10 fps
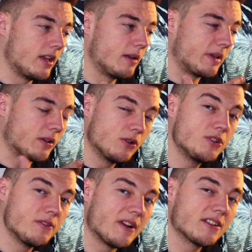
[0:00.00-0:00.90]
because
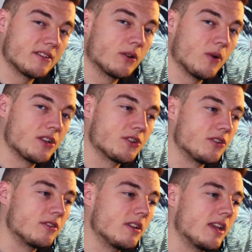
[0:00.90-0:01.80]
you've asked a
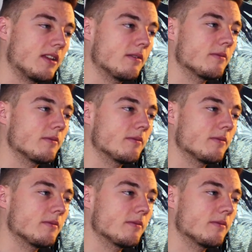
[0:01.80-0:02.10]
question, it